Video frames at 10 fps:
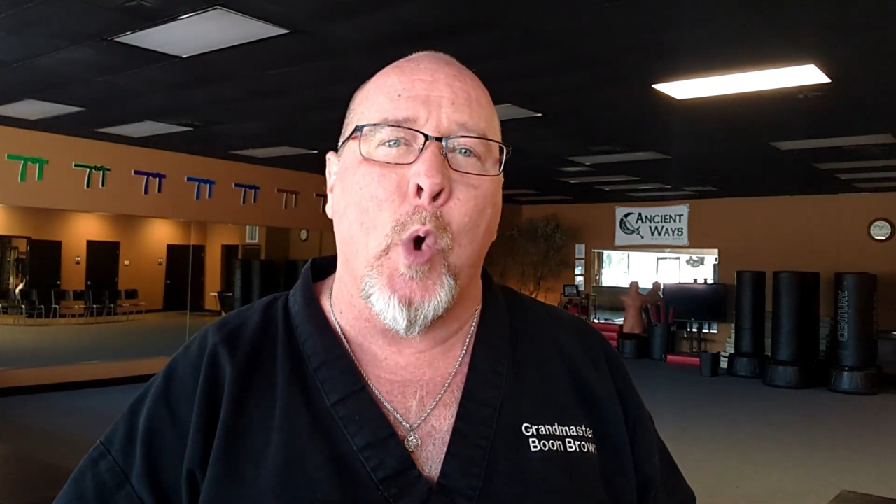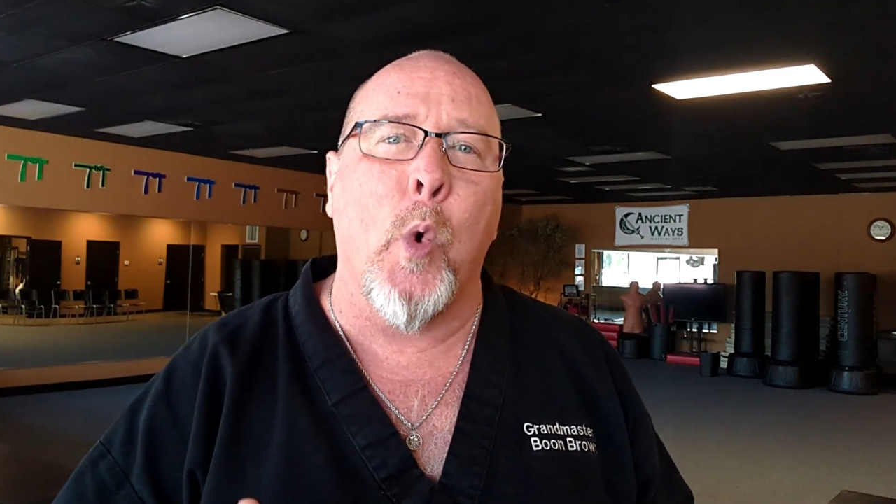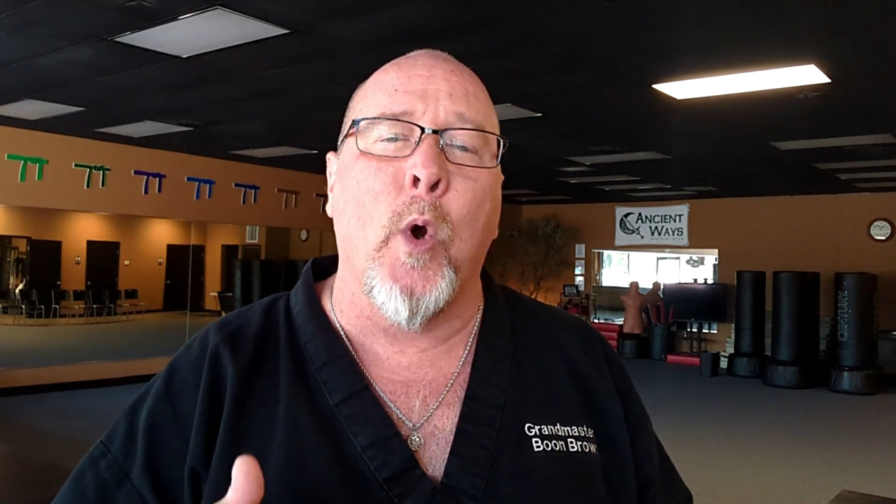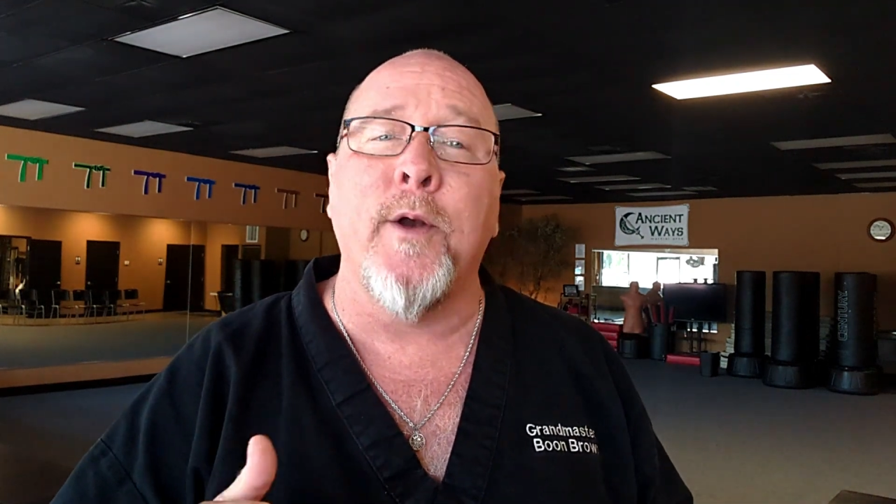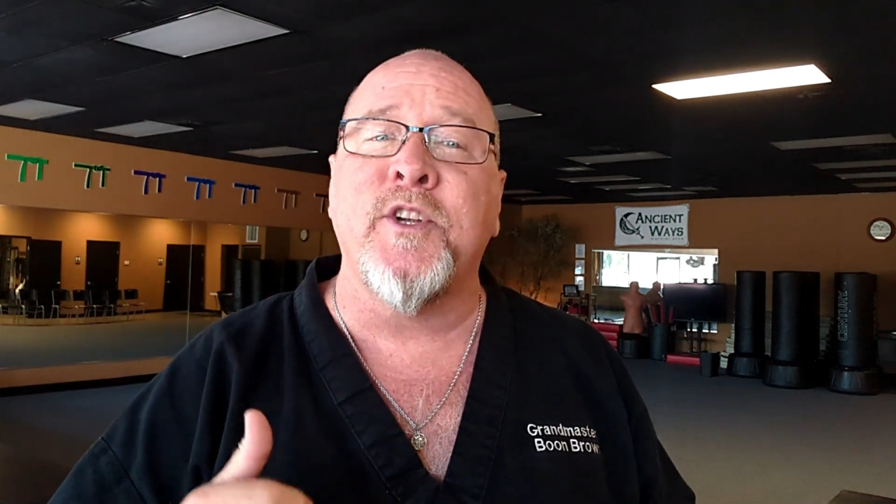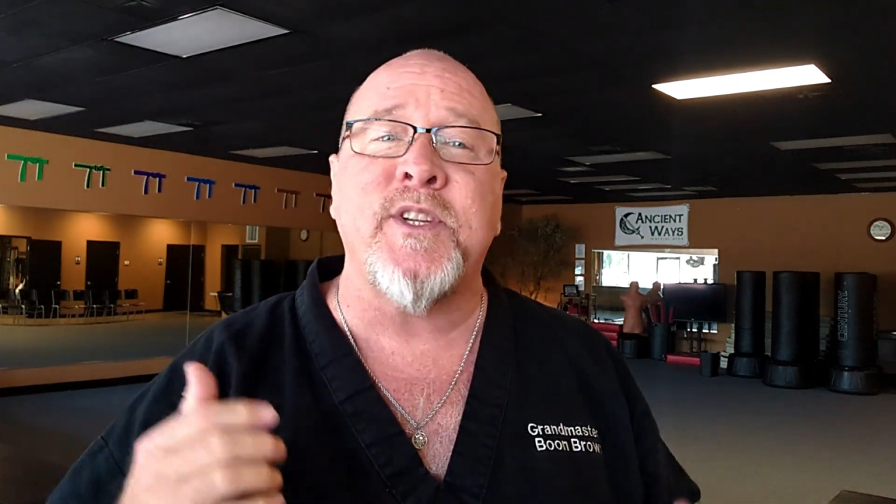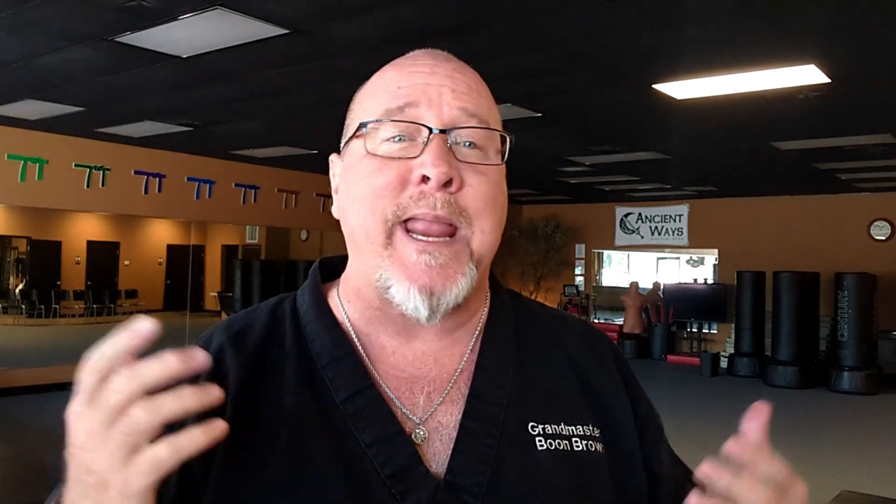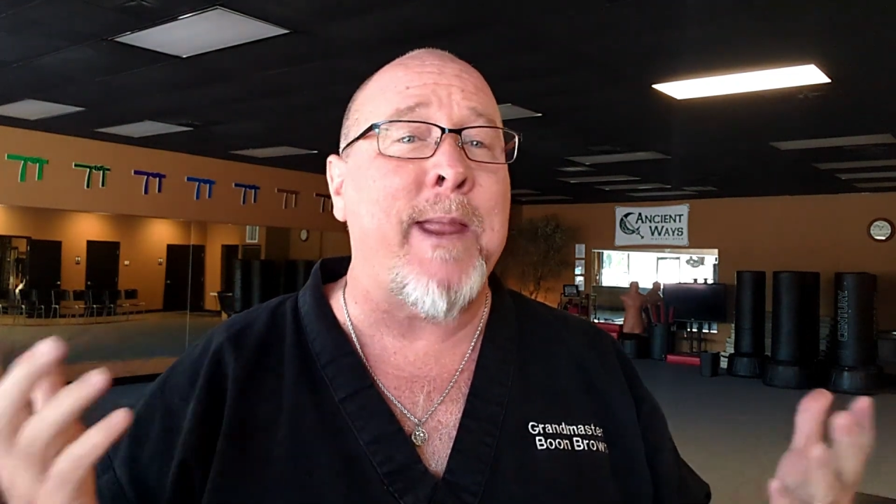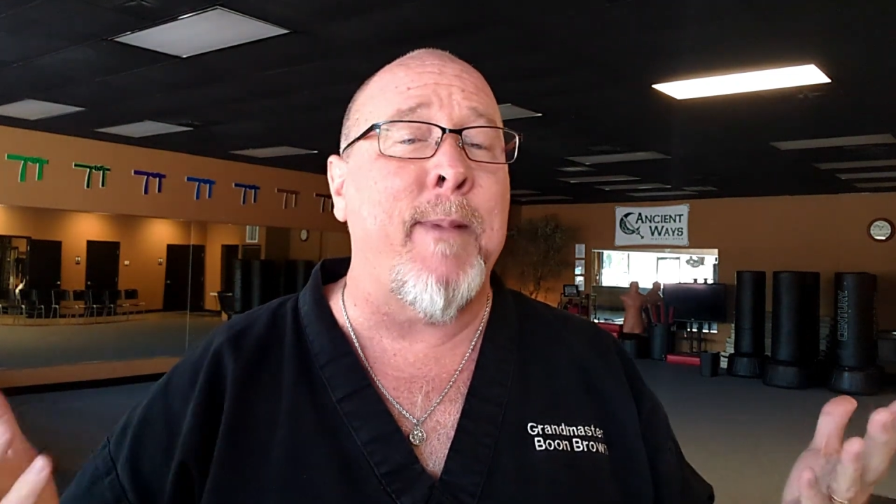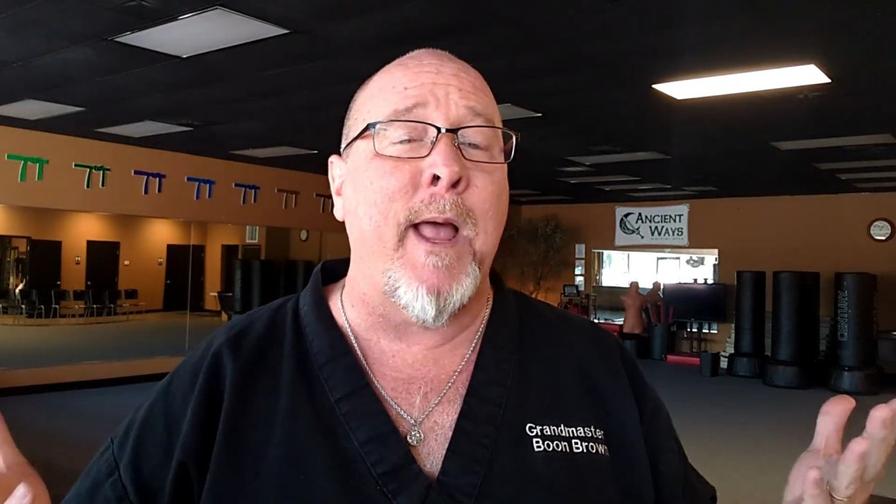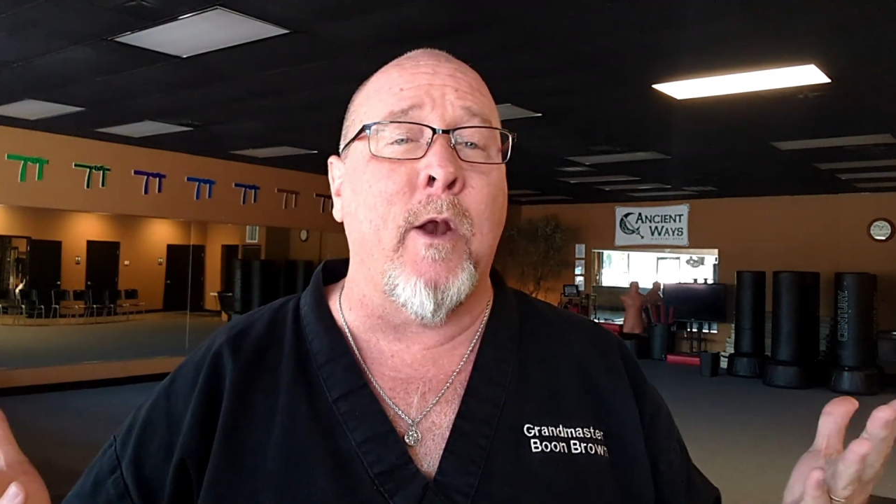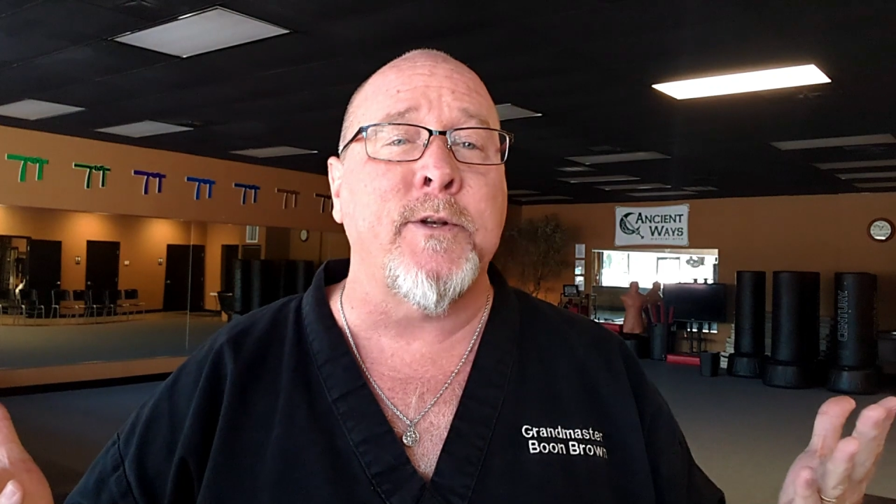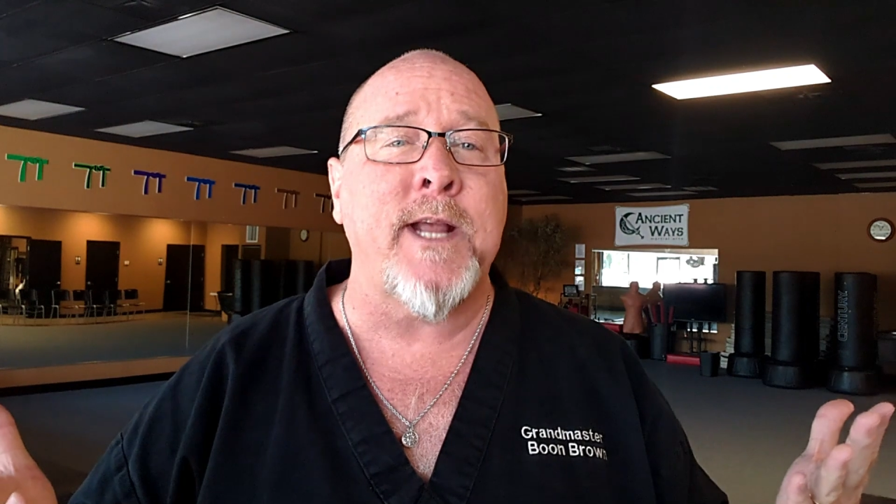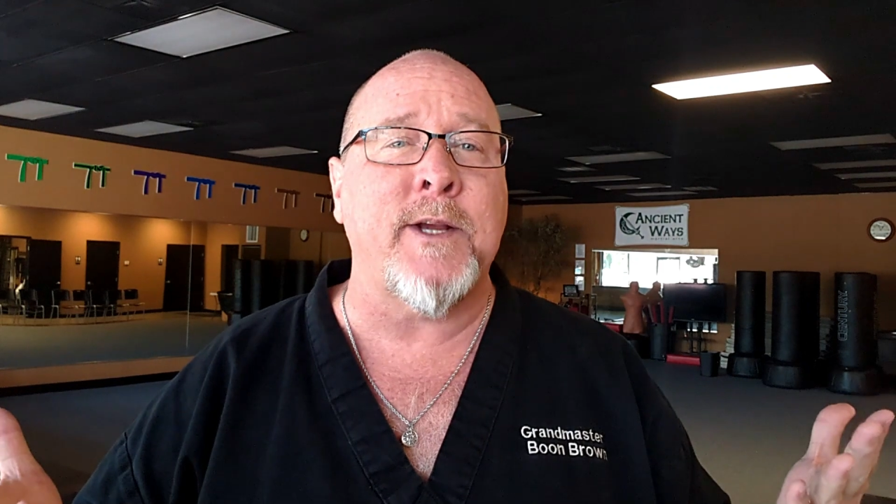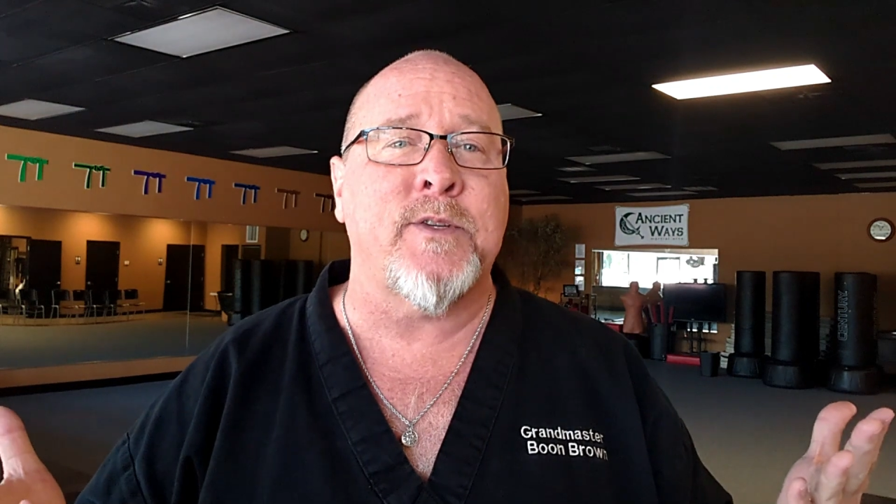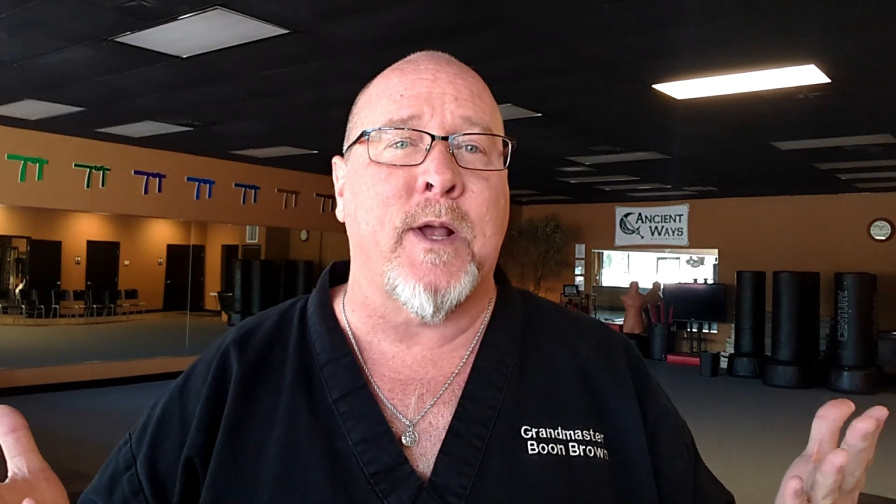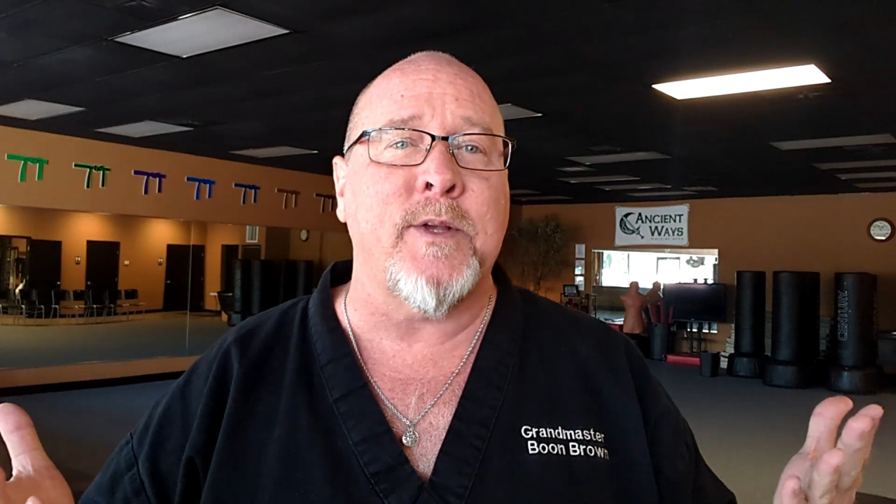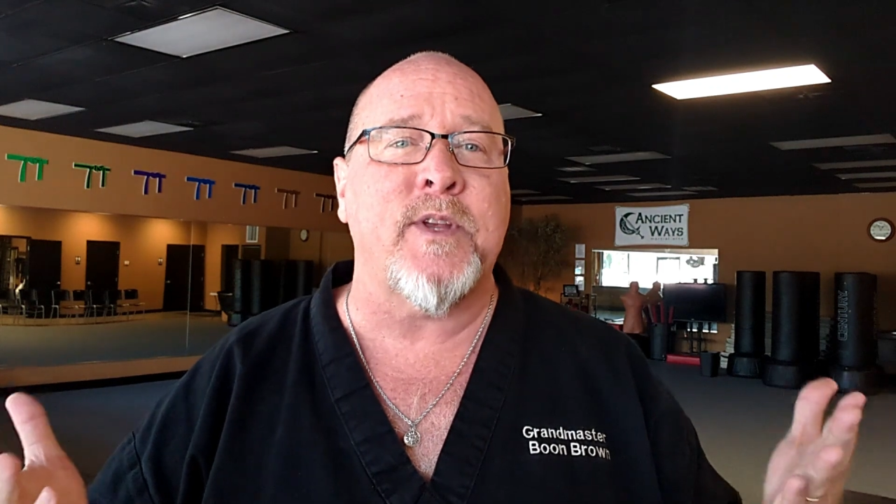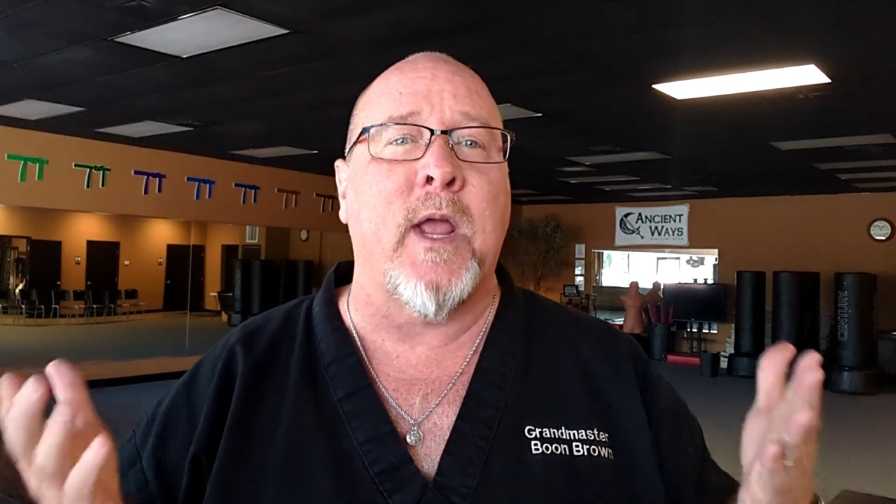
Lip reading: or just email or text us